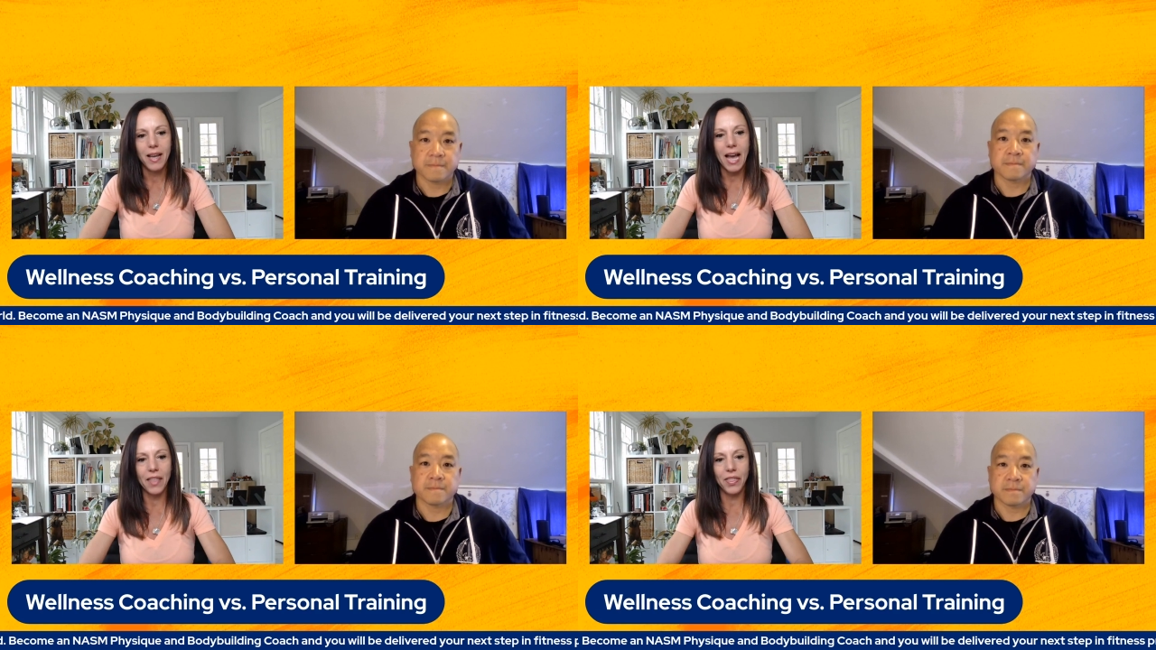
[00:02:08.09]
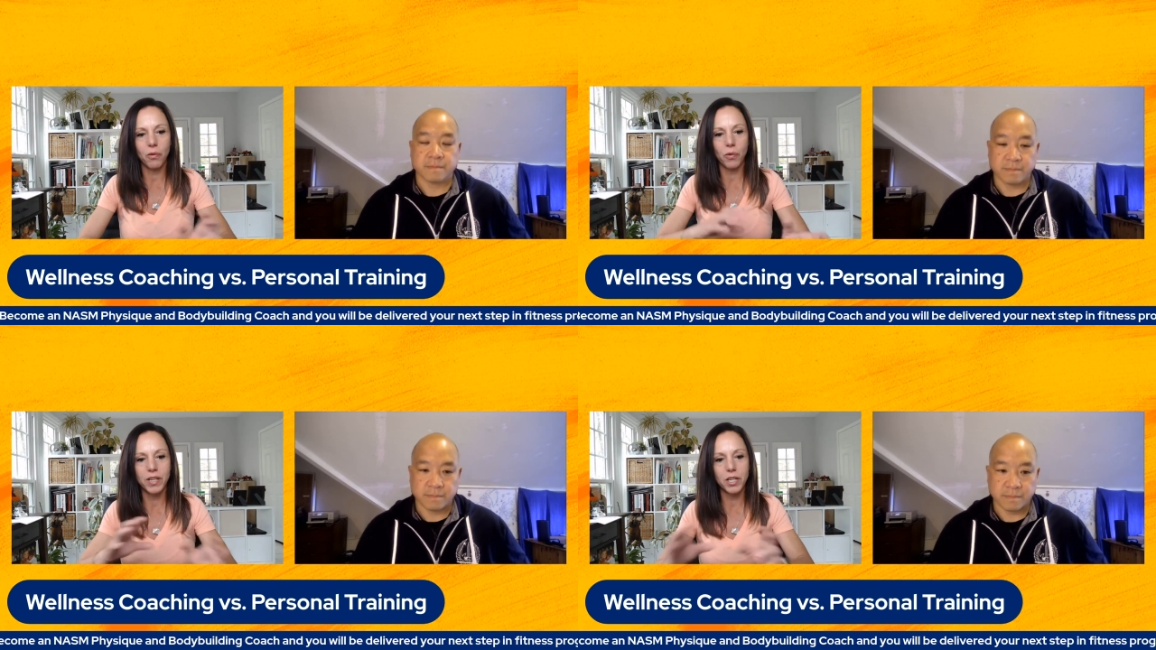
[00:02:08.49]
Speaker 1: I think
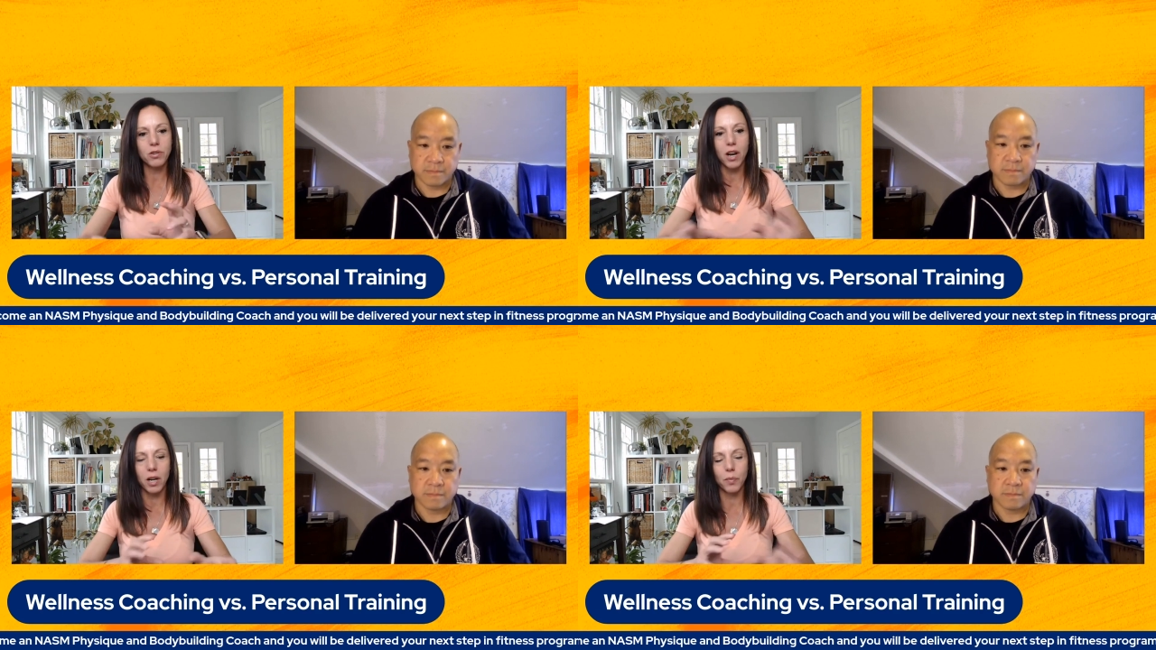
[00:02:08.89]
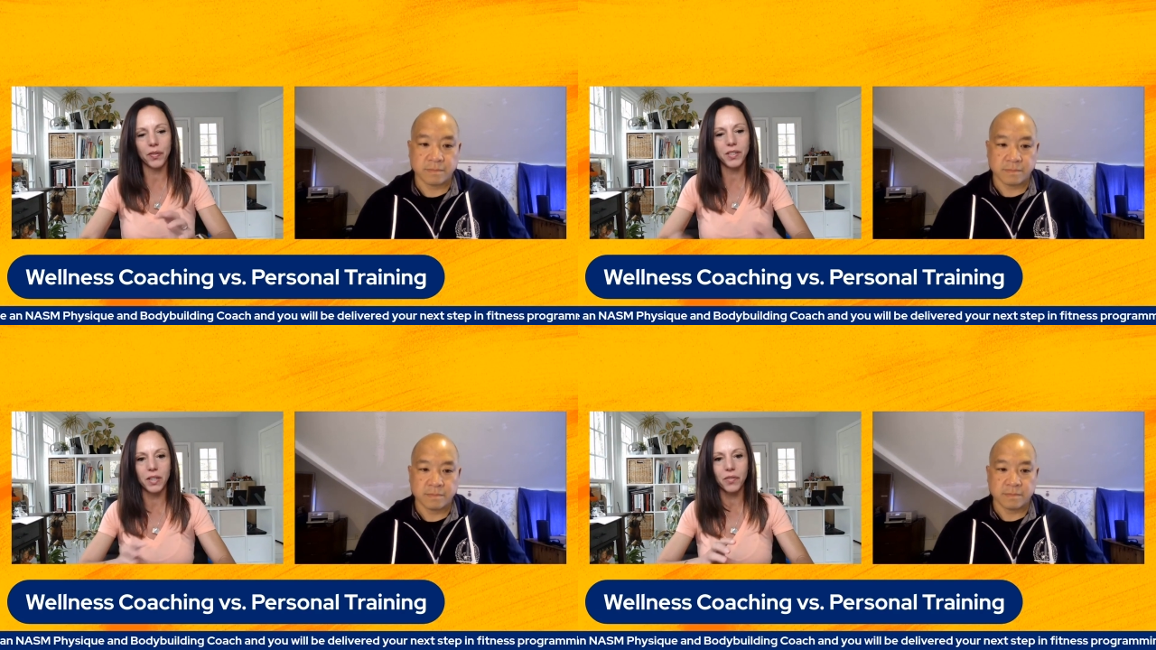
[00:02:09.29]
when we do talk about
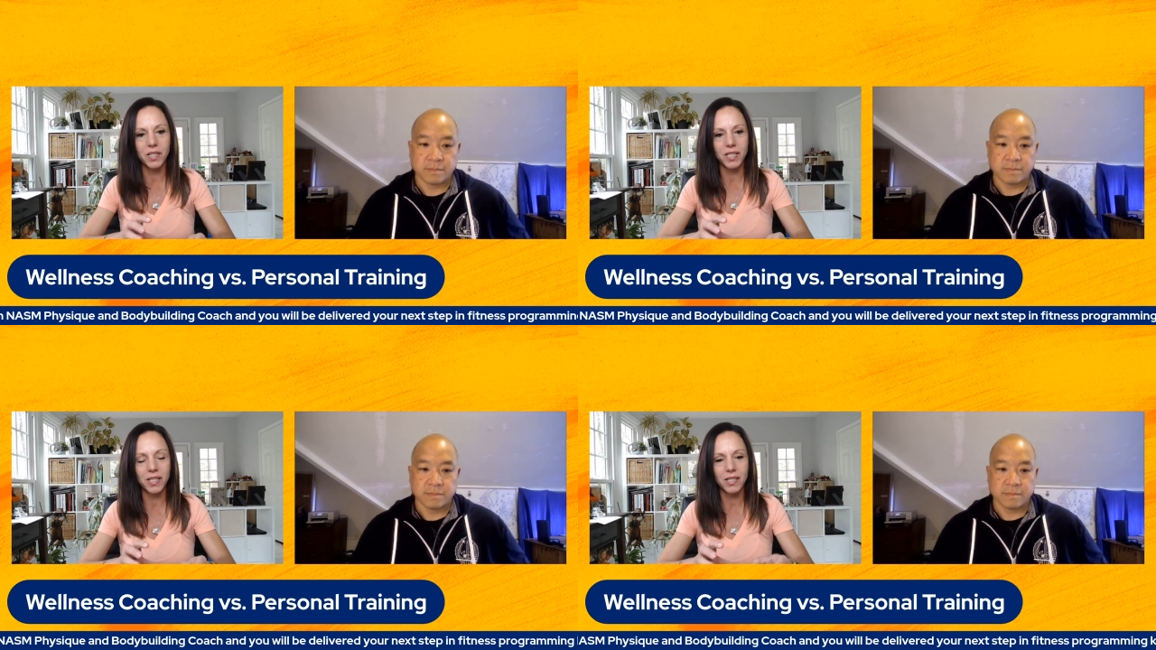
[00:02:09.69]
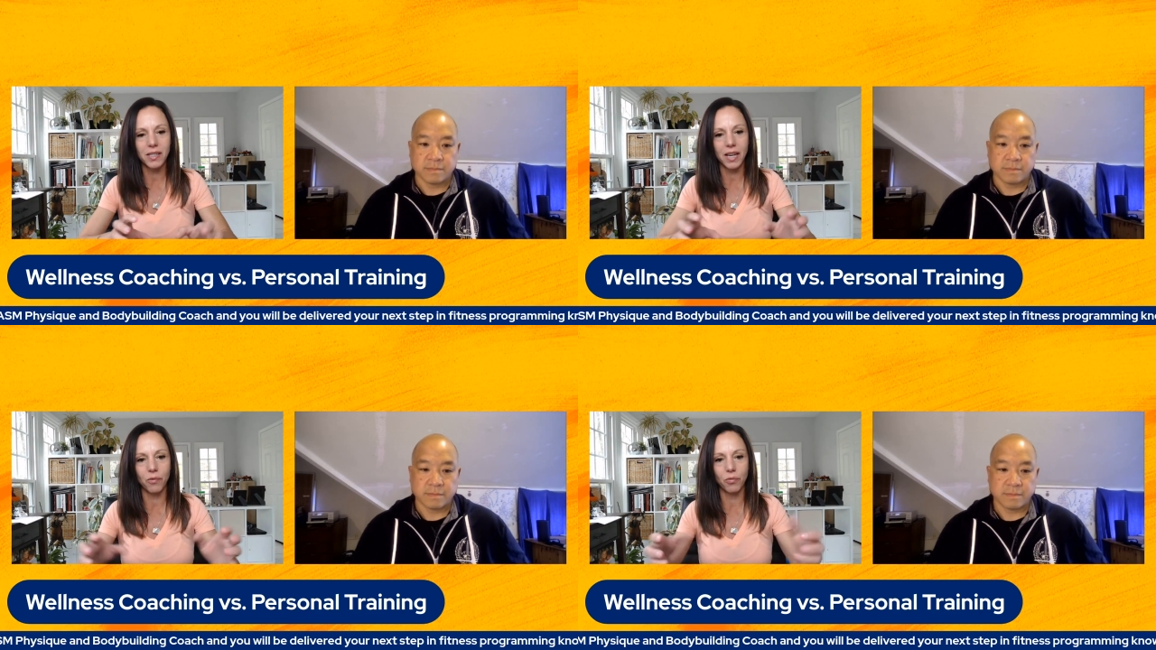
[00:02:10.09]
the differences,
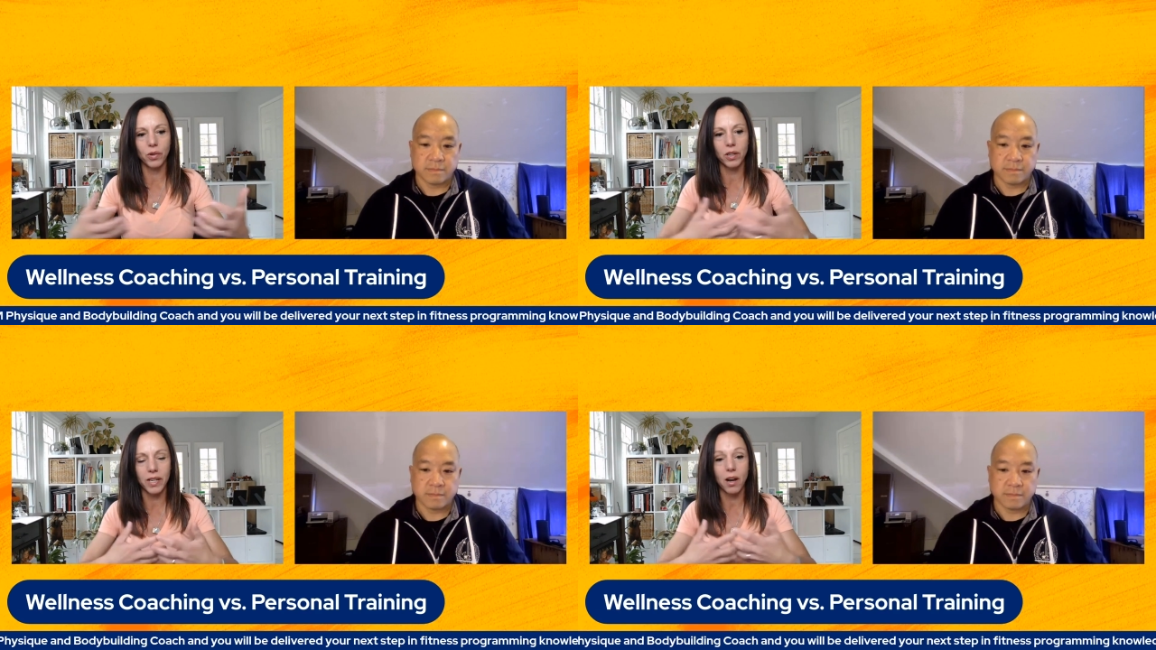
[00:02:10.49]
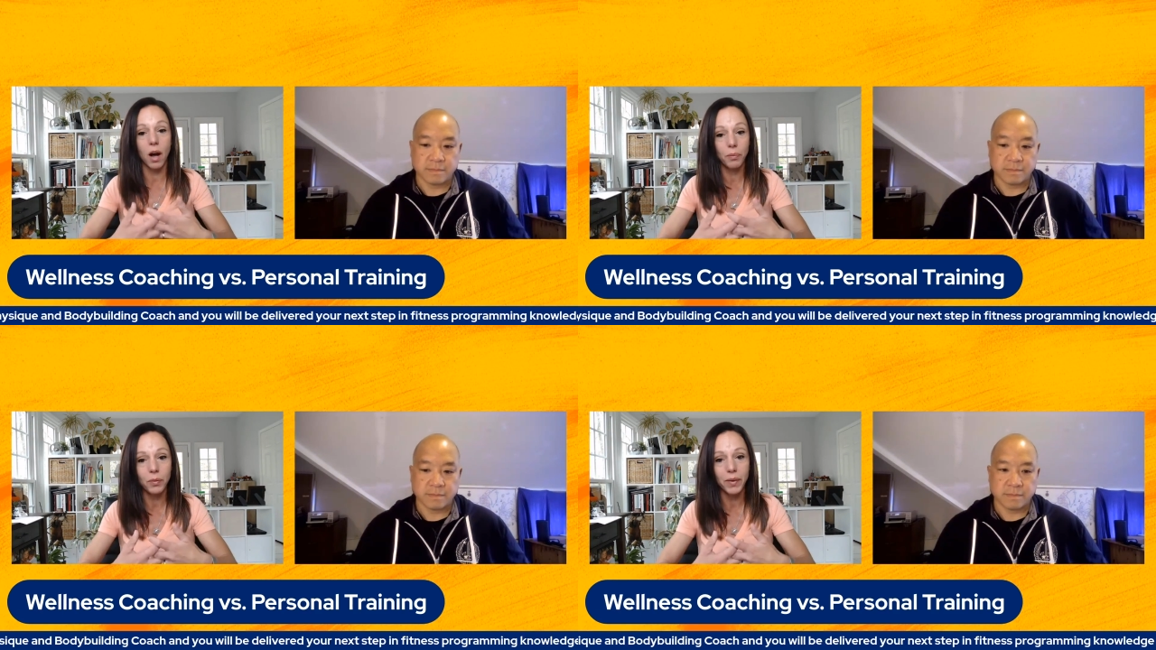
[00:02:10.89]
they really
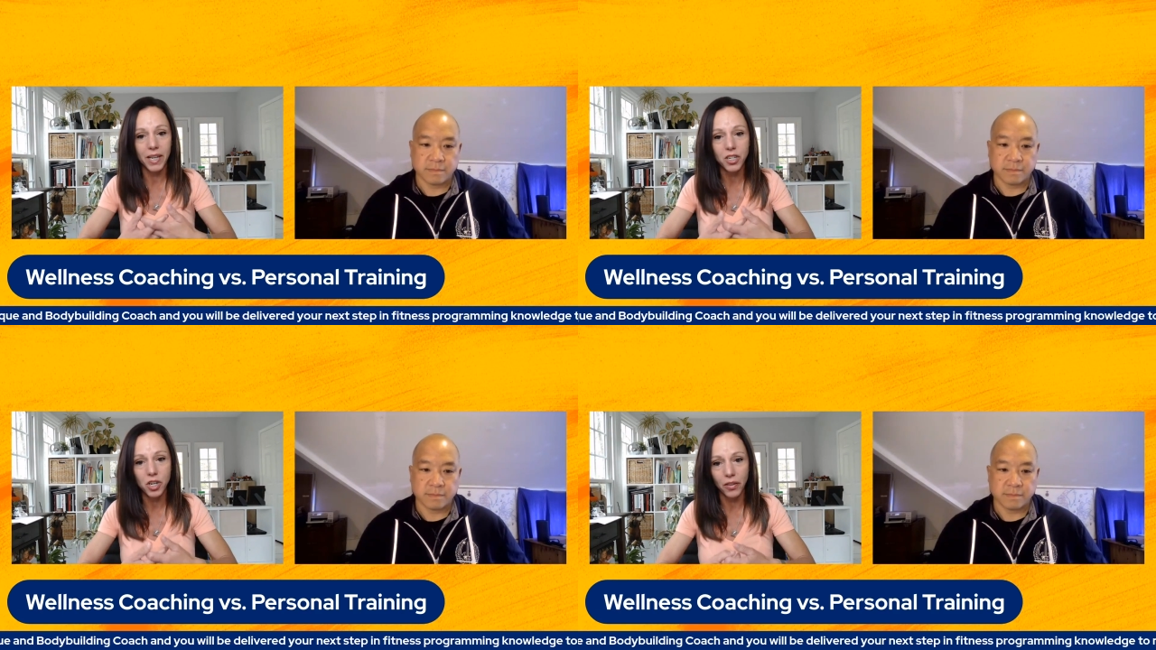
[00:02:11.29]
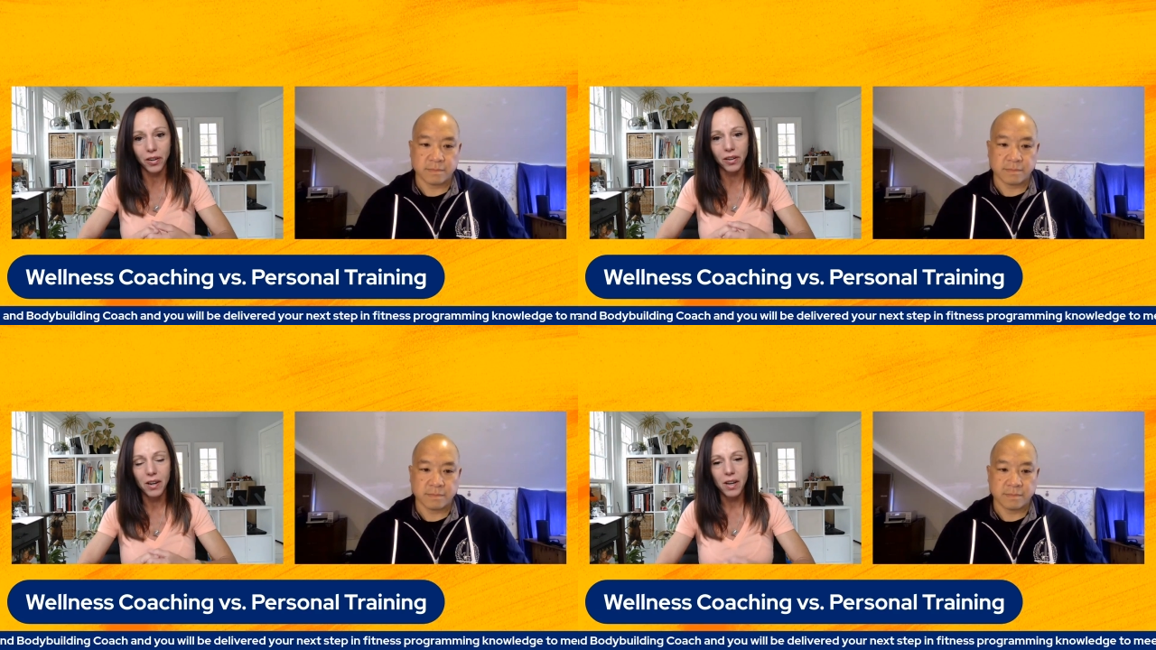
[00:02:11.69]
complement each
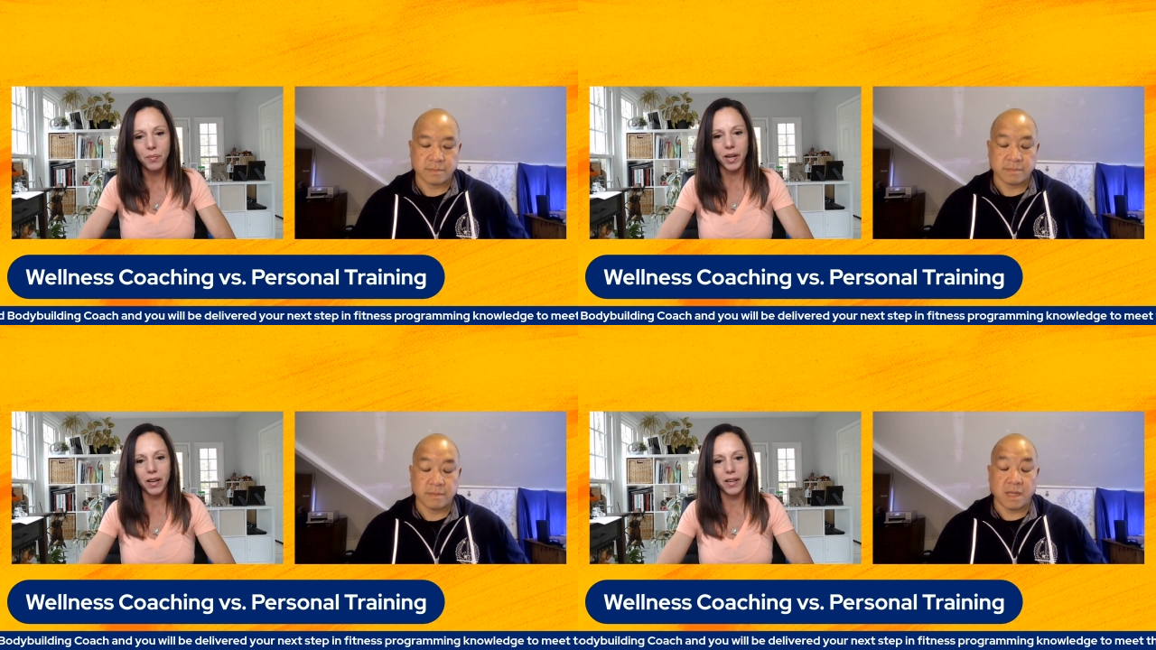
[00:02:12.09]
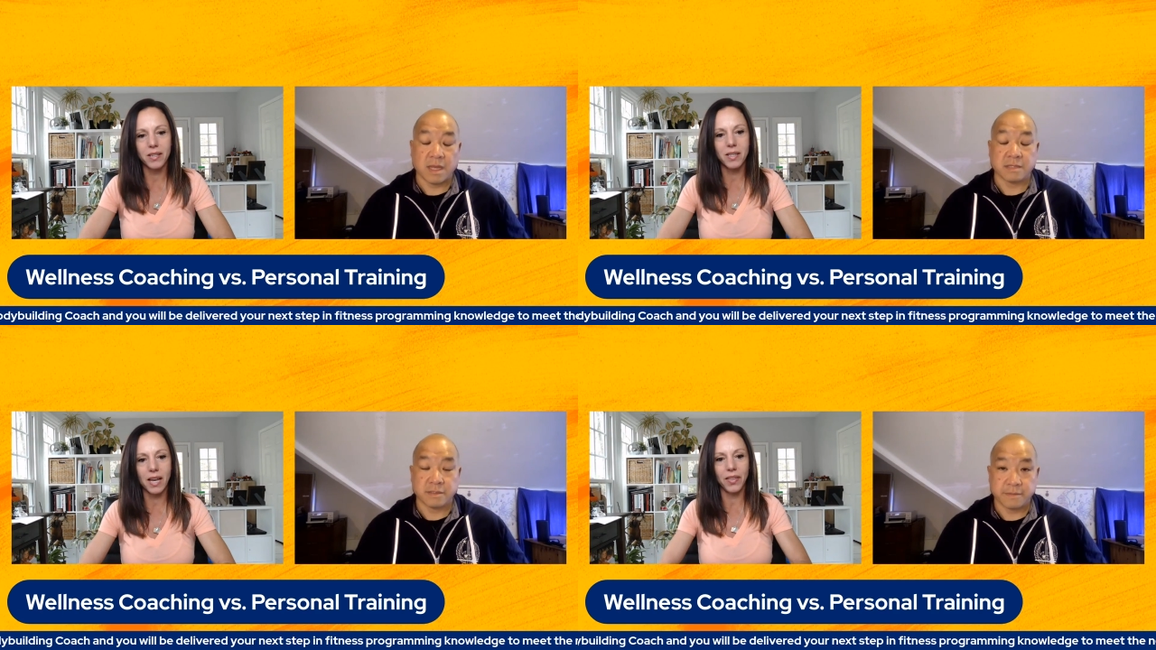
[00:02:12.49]
other because yeah.